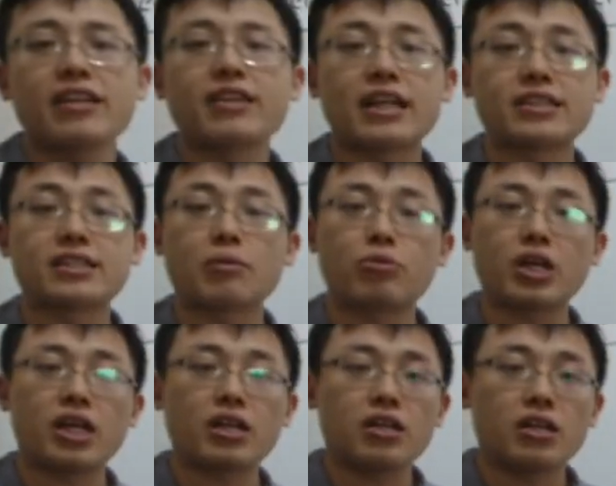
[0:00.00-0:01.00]
that
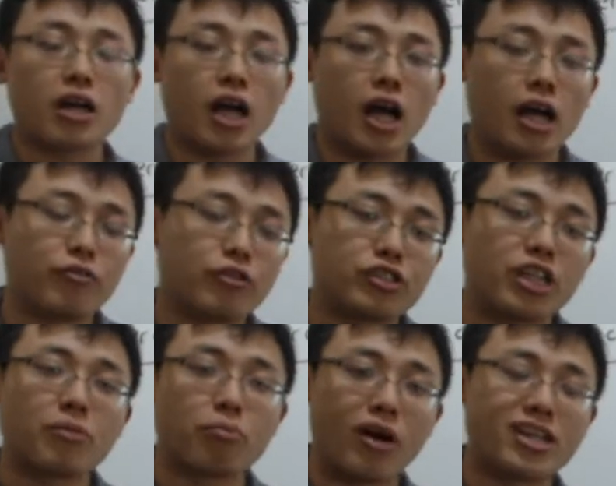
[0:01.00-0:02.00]
something, if you say
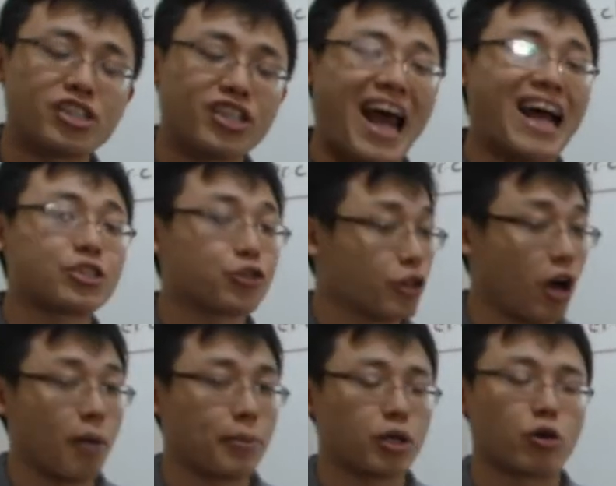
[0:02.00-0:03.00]
the price is
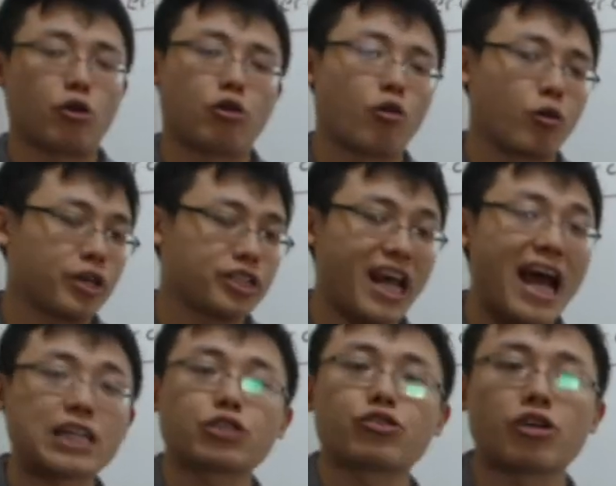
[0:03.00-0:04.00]
astronomical or it's
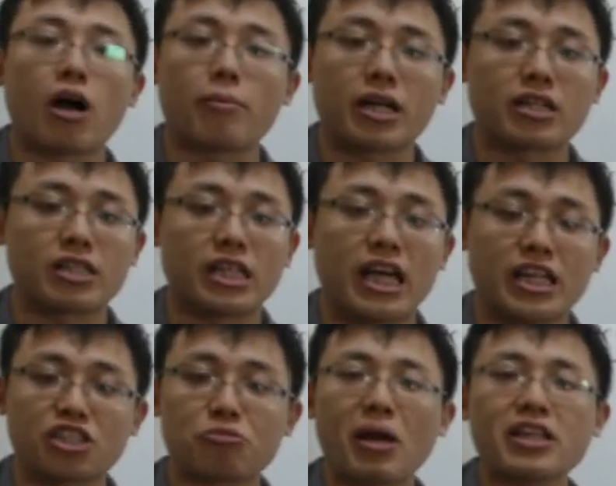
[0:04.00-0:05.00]
astronomically
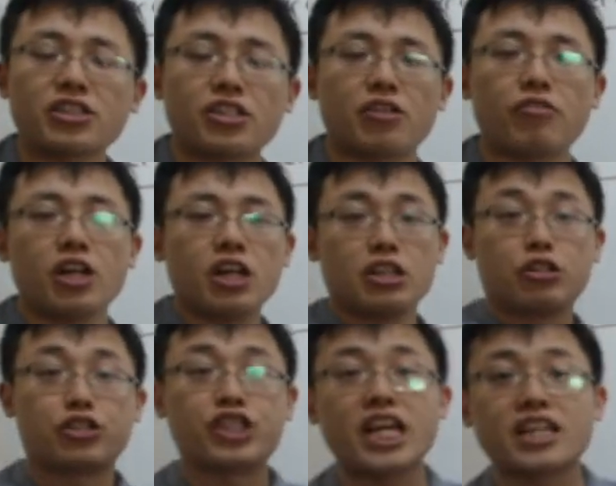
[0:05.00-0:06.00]
expensive, you're
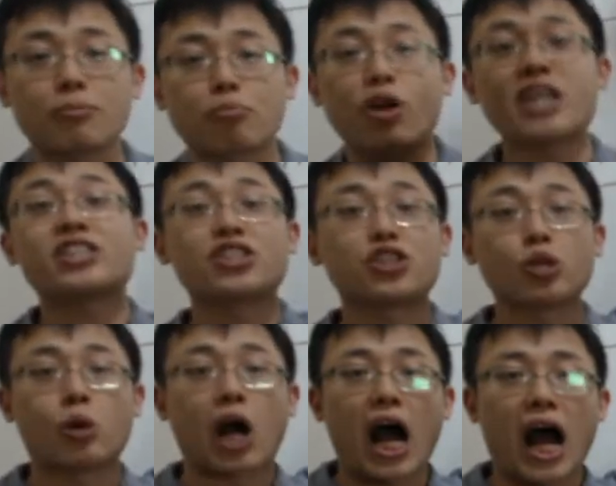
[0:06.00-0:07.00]
saying the price is so
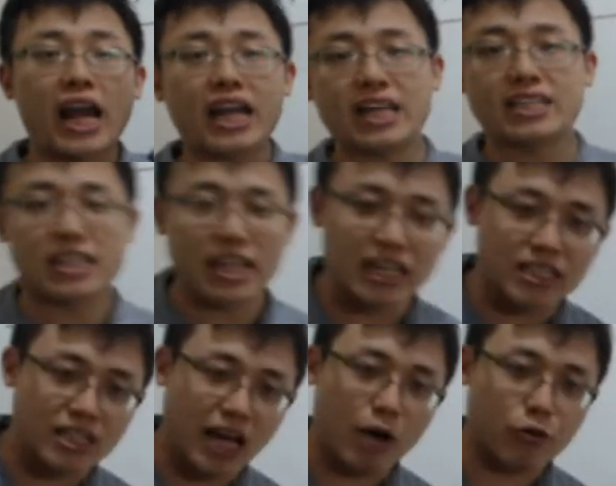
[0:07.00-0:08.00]
high it's
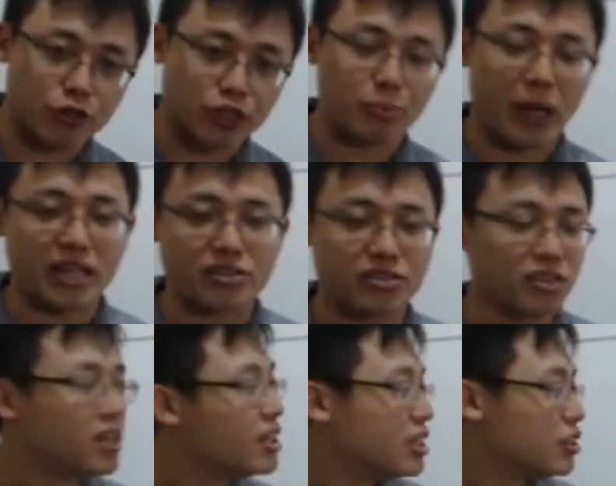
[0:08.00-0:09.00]
into outer space.
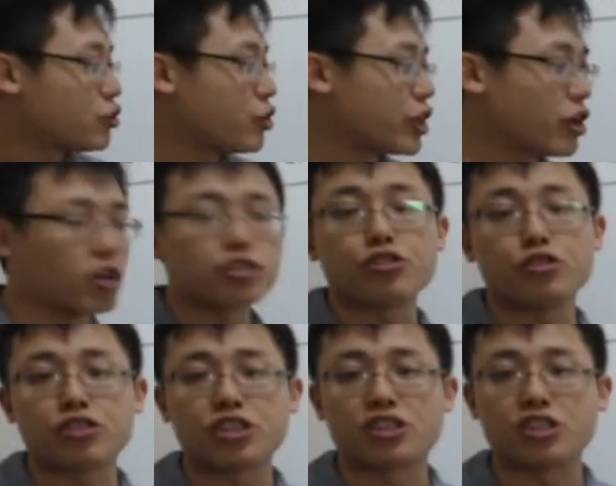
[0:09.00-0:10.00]
So you can also
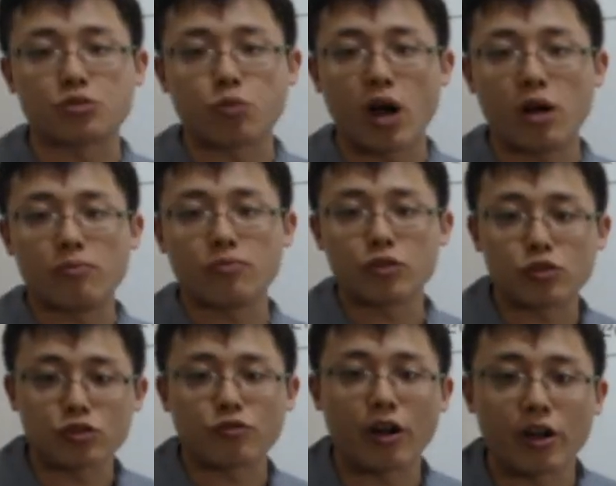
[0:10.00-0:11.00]
use this as well. So
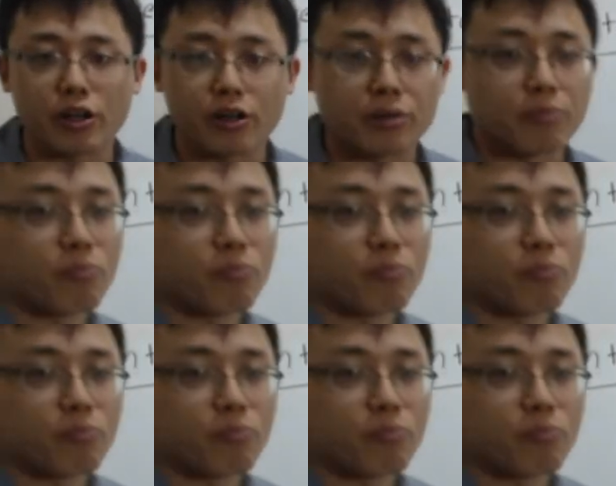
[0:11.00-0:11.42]
it's very good.